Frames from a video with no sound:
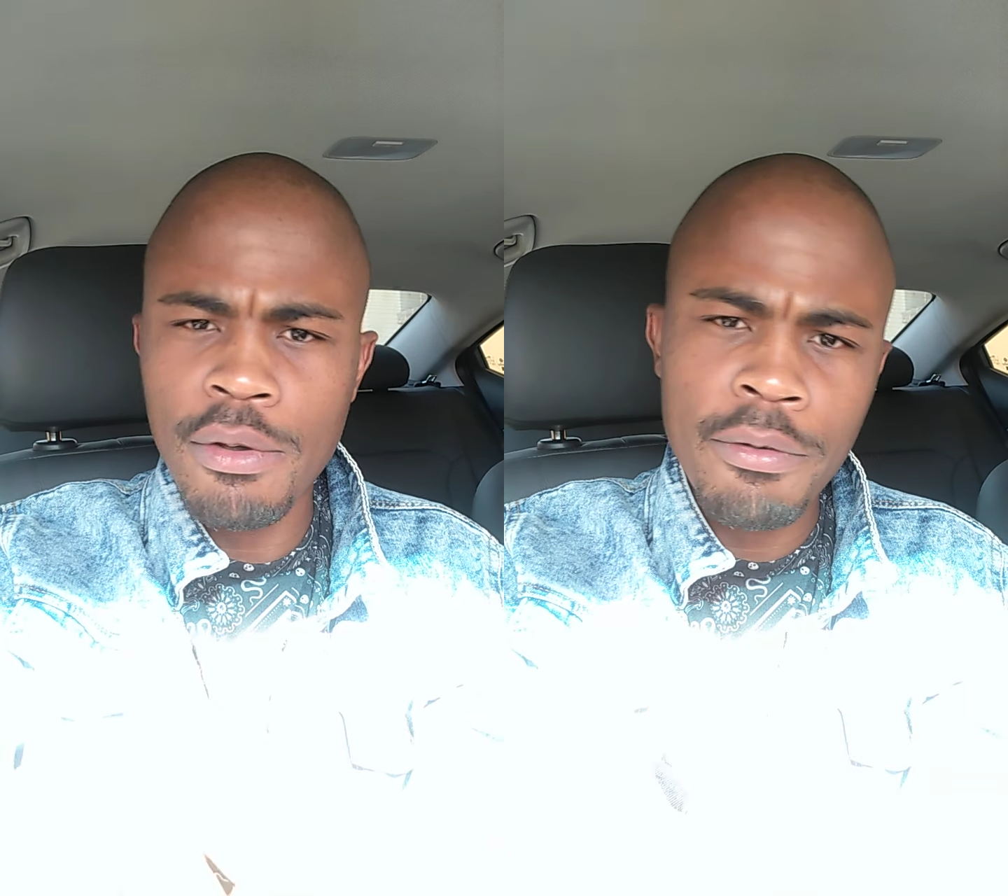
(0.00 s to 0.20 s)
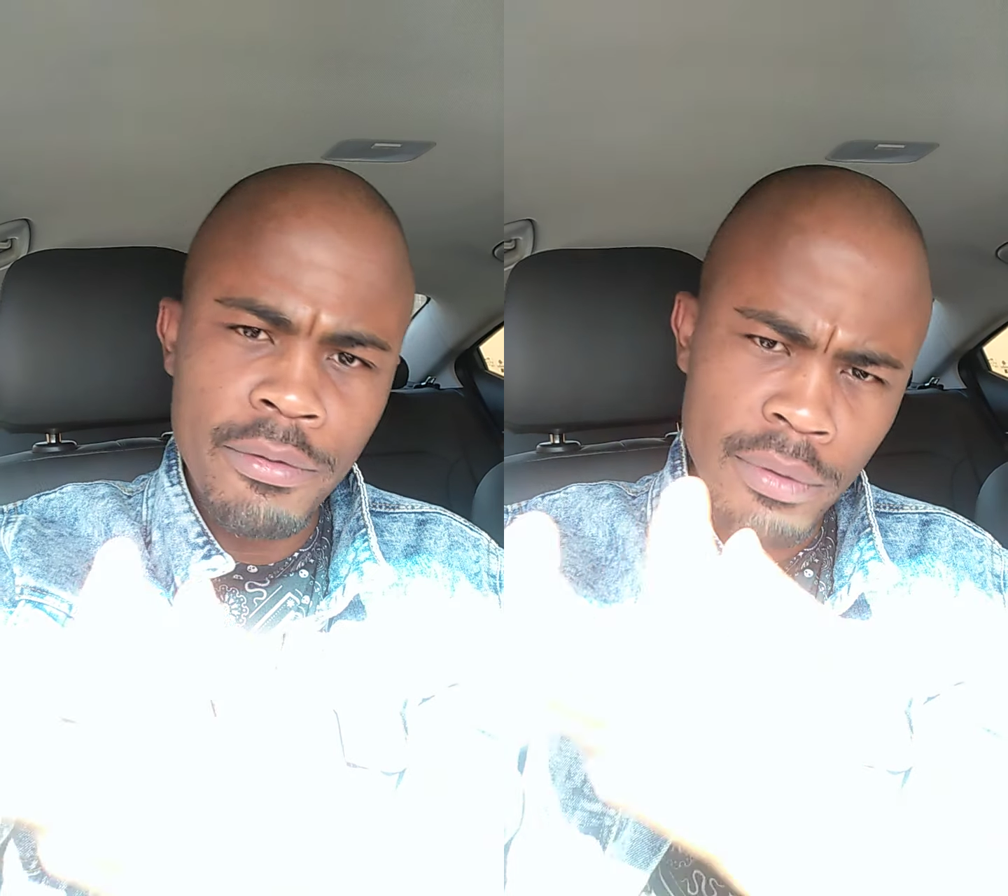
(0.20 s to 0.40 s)

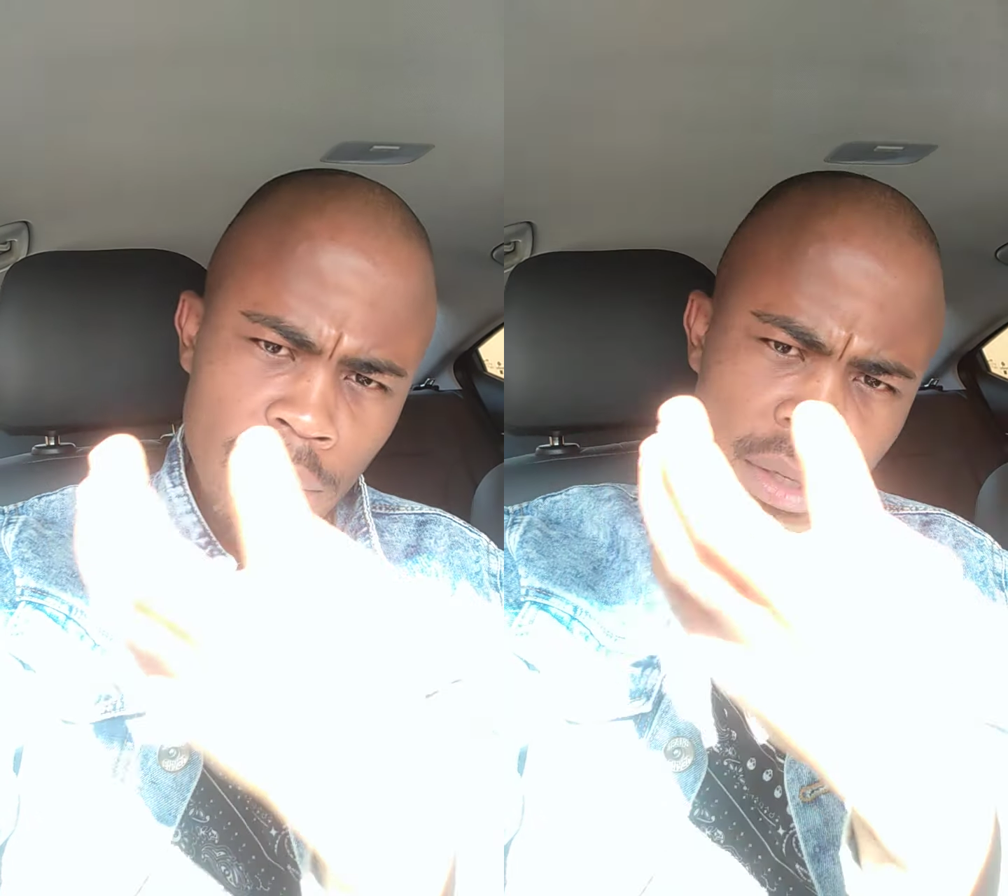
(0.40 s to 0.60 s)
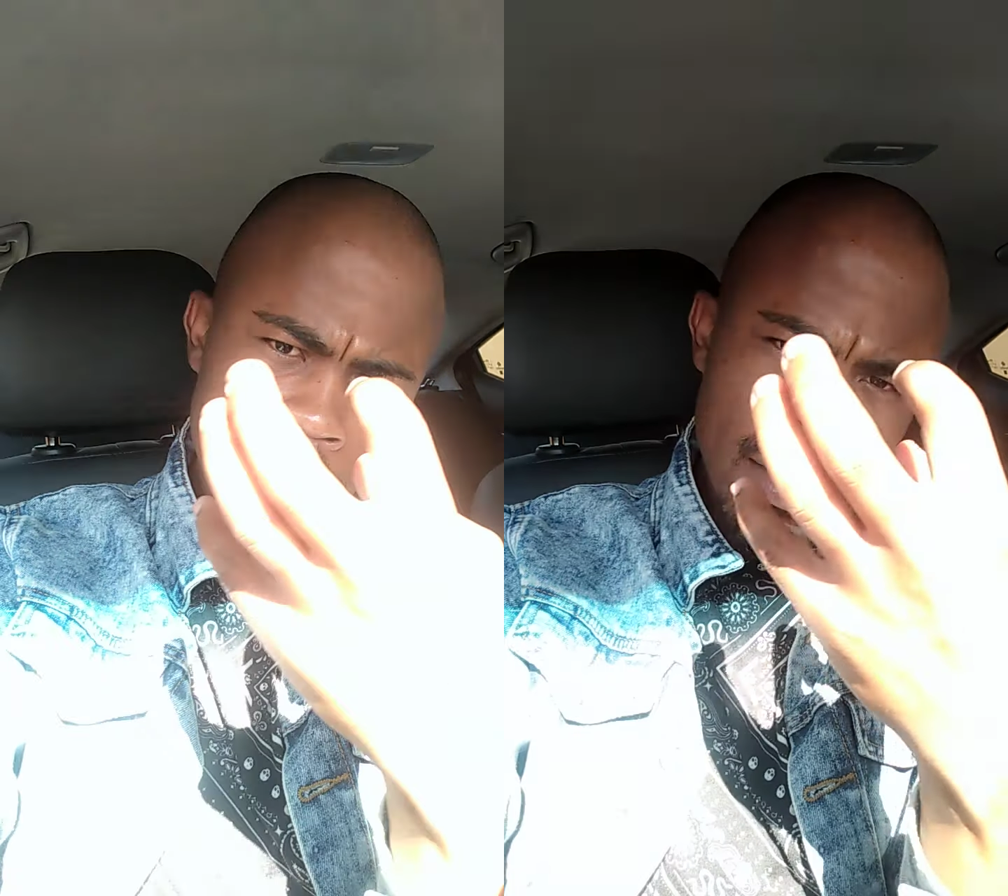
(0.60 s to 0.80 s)
of
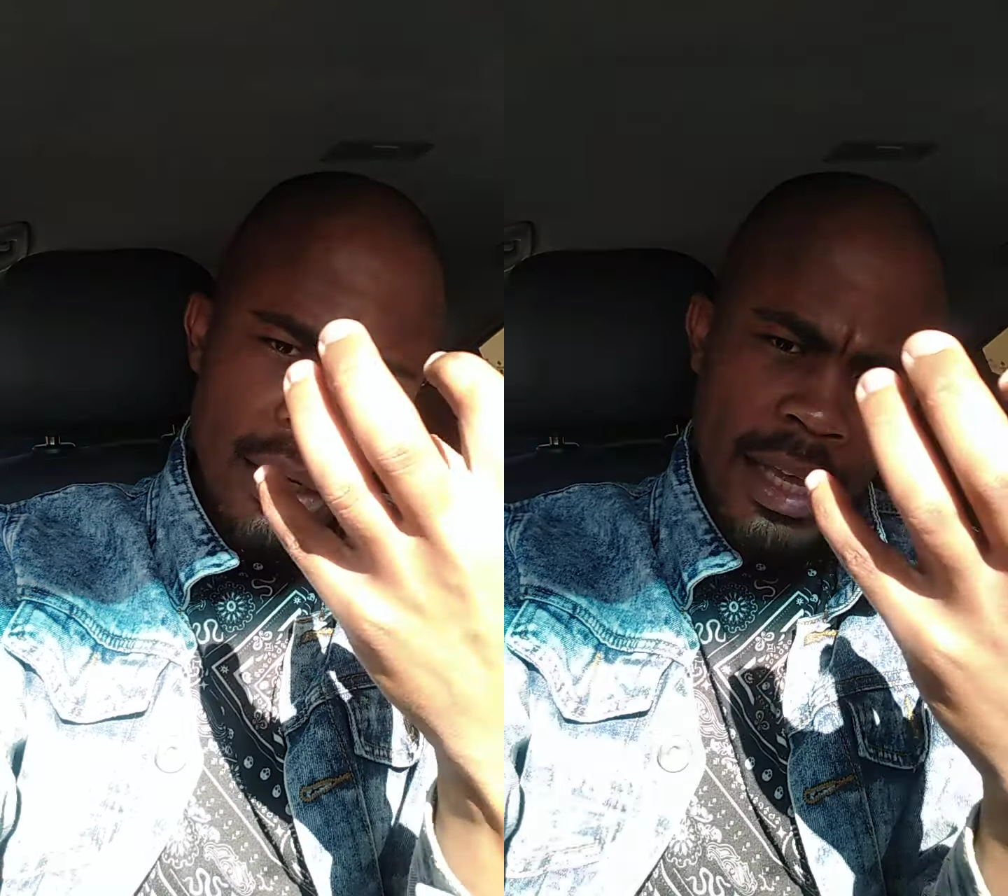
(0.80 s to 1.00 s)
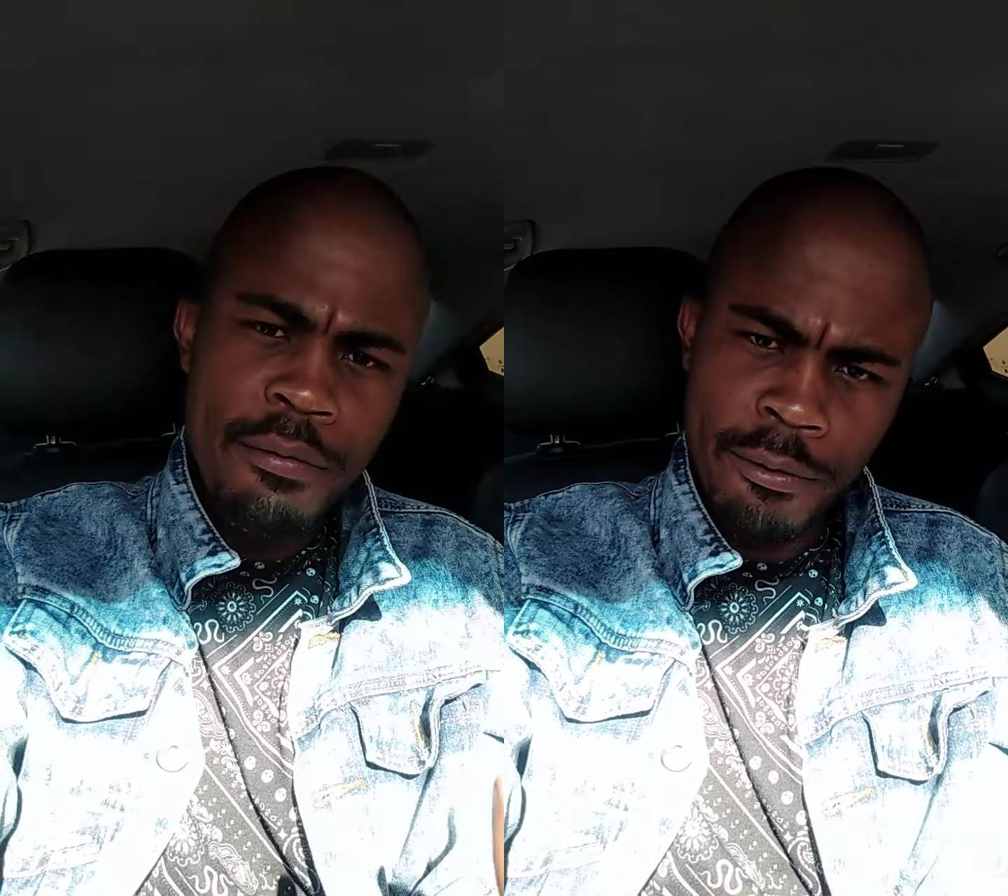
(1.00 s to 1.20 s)

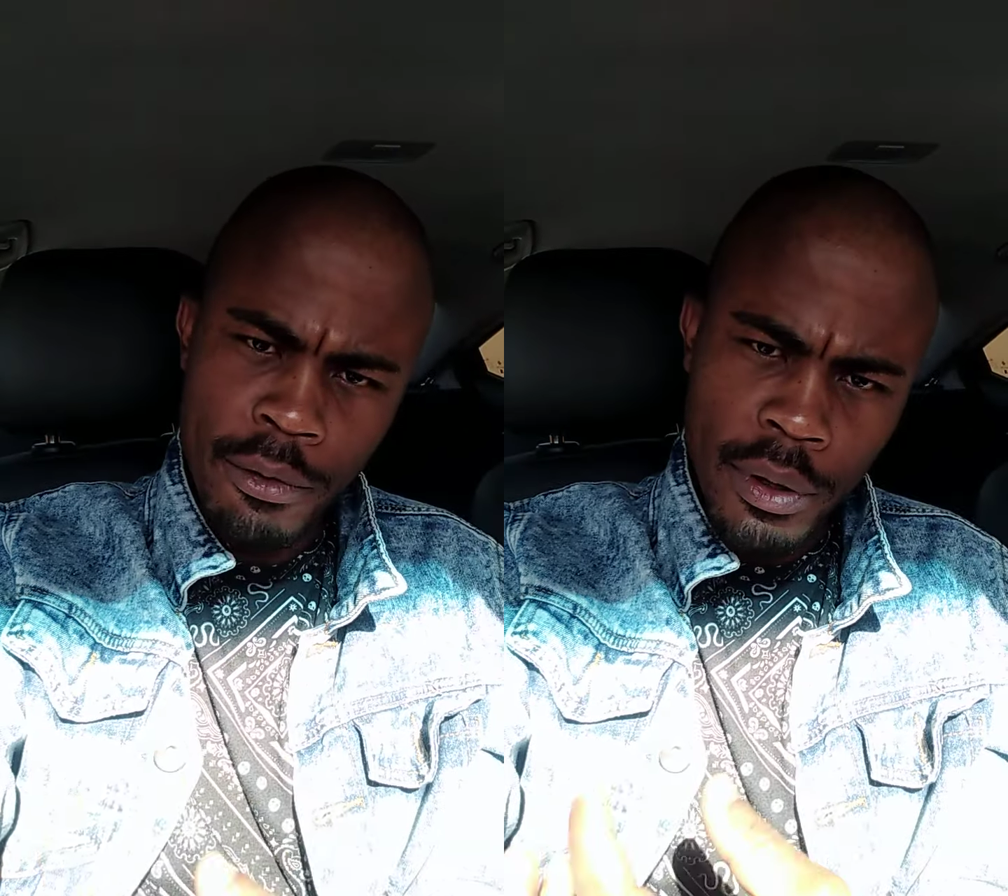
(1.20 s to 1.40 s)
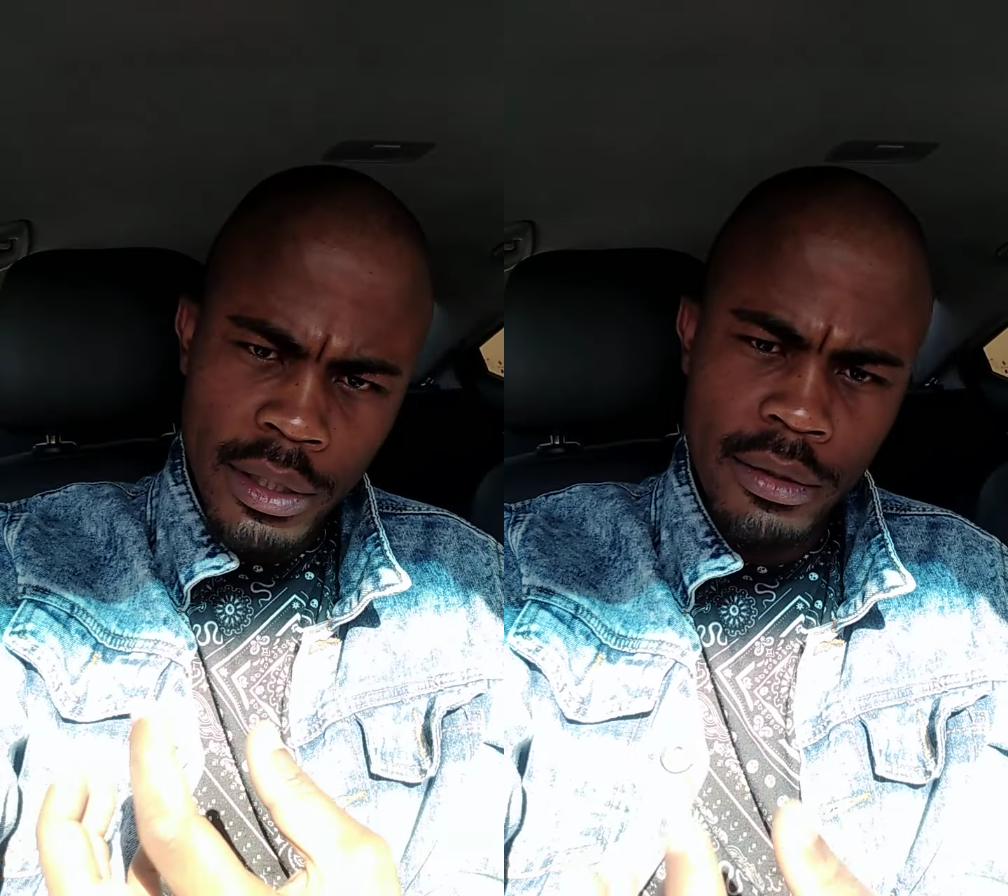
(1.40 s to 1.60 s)

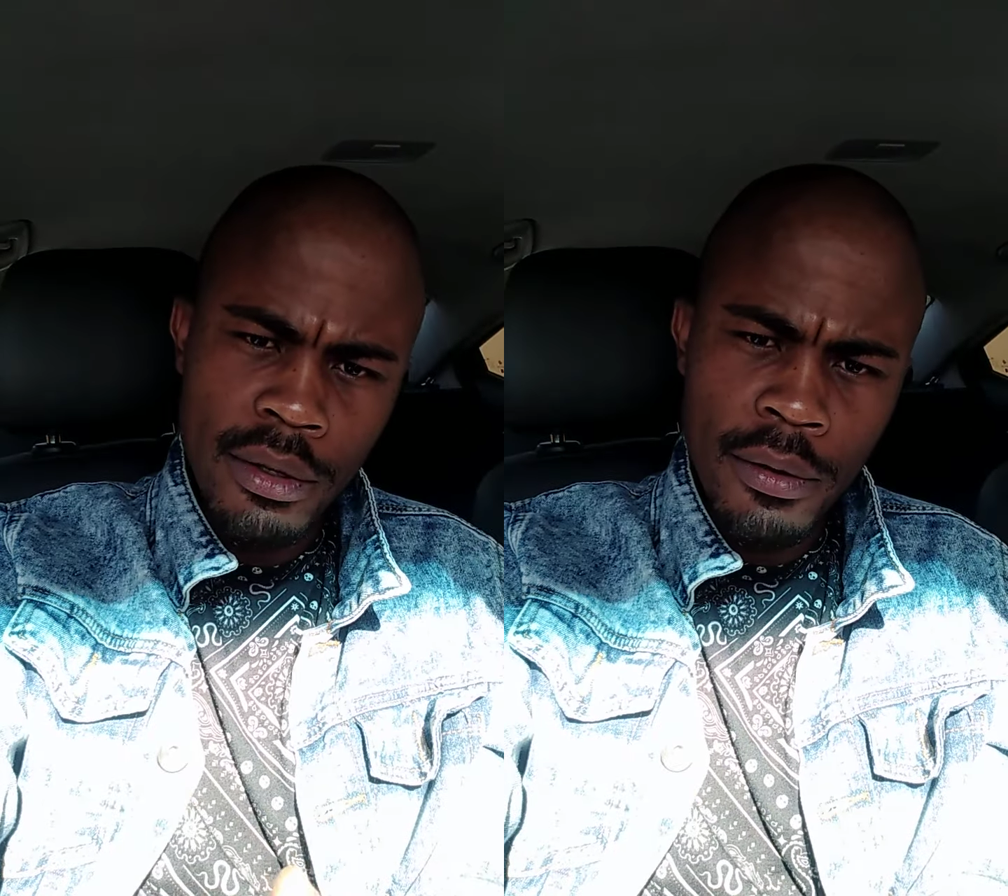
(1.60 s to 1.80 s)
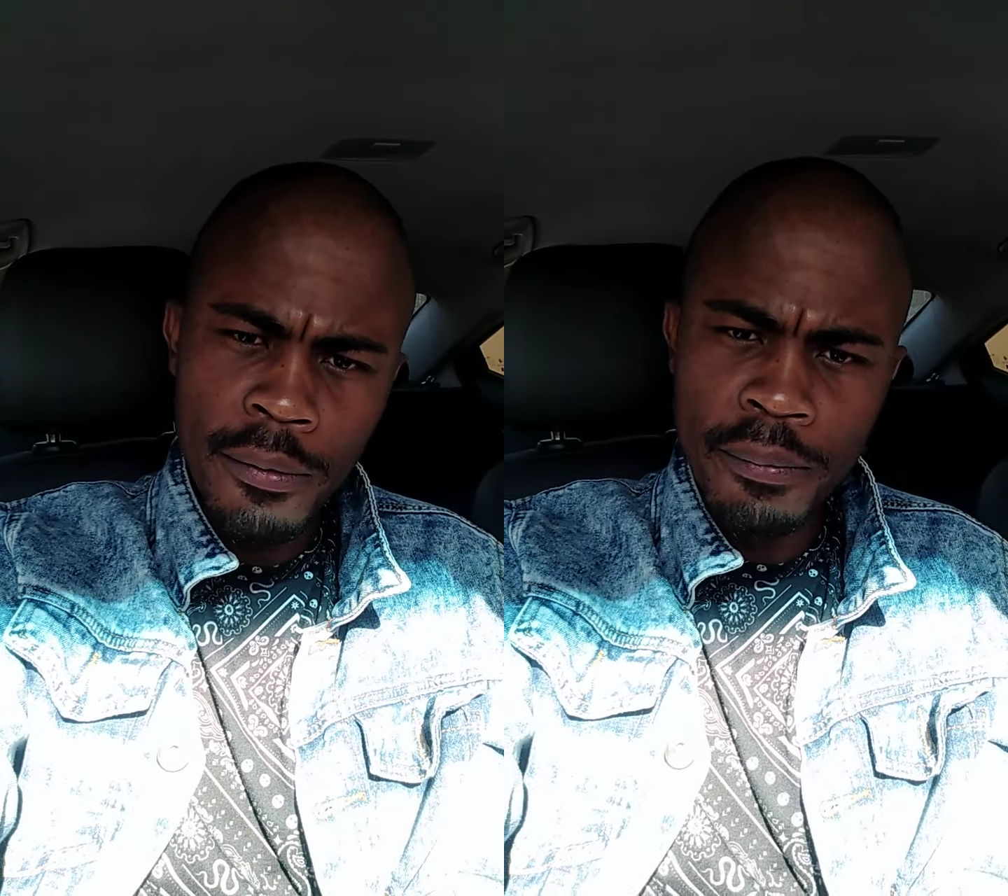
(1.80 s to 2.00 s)
influence, you
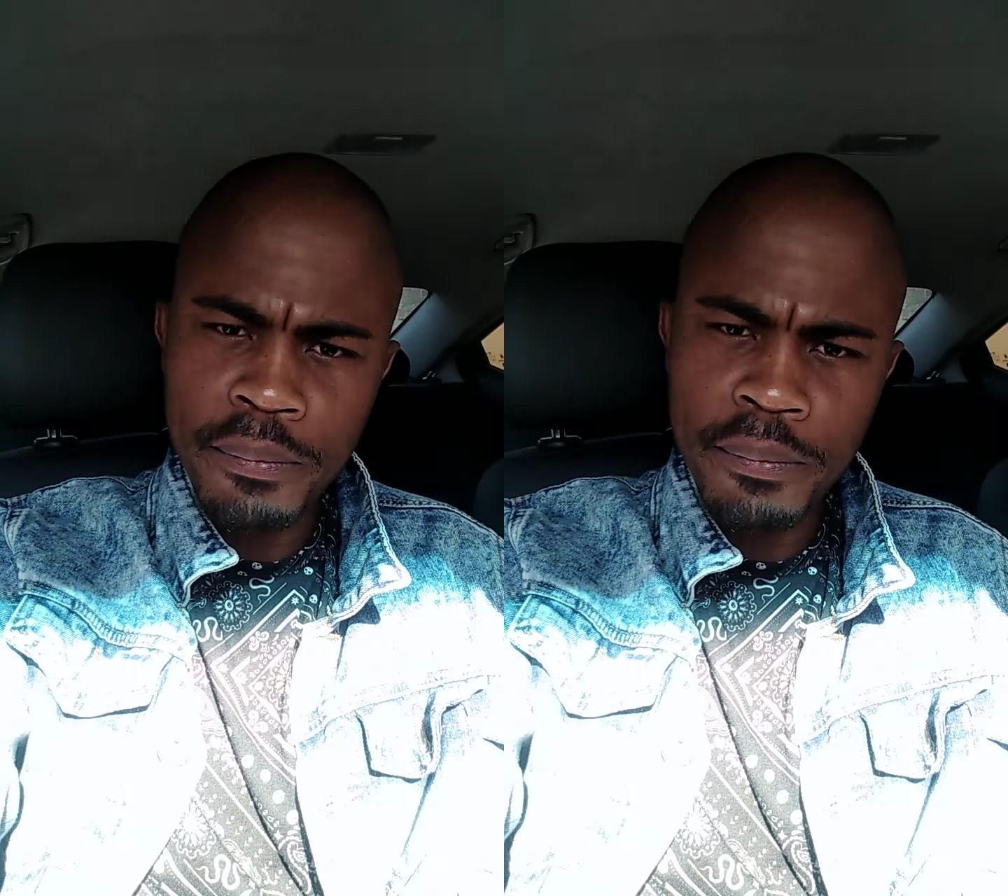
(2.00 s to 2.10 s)
know,